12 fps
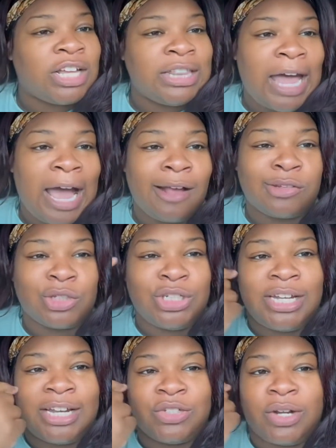loud so she
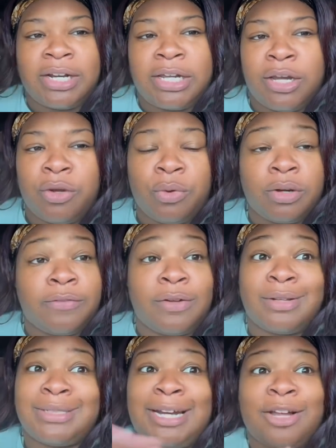can't try to hear who on the phone,
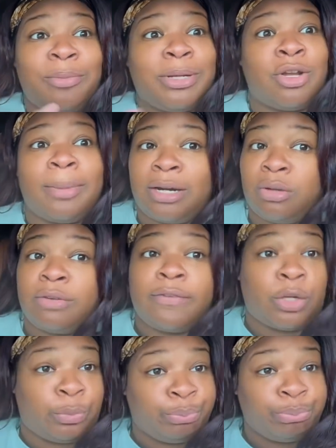because it ain't gonna be nobody on the
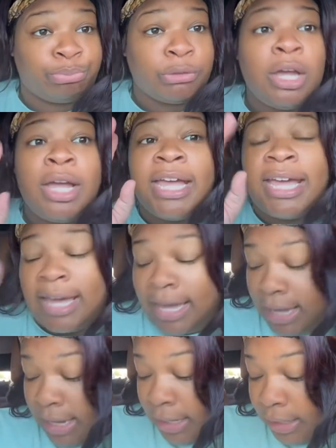phone.
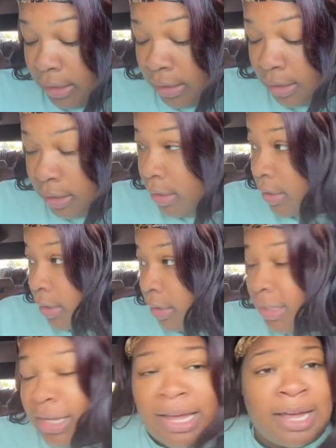And
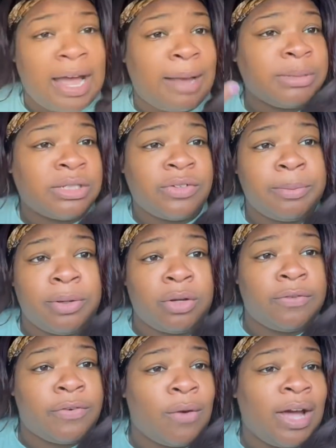yeah, I'm just gonna be on
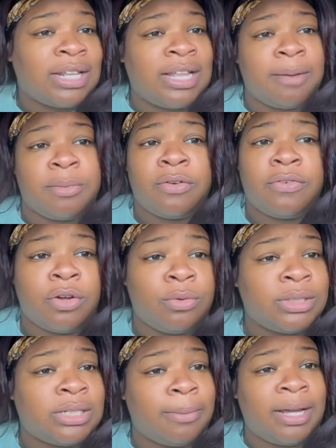the phone, act like I'm on the phone
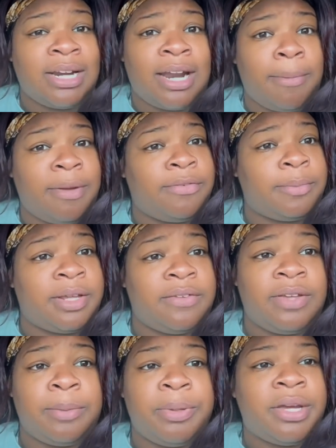with somebody that I met from the
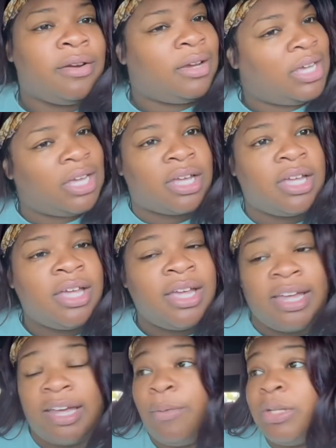event, period.
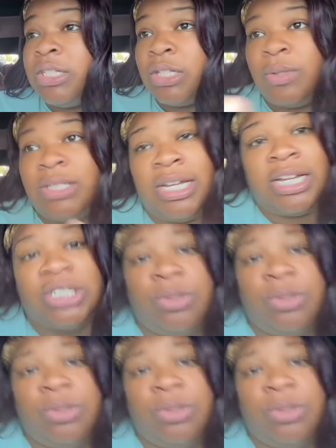And we just gonna see how she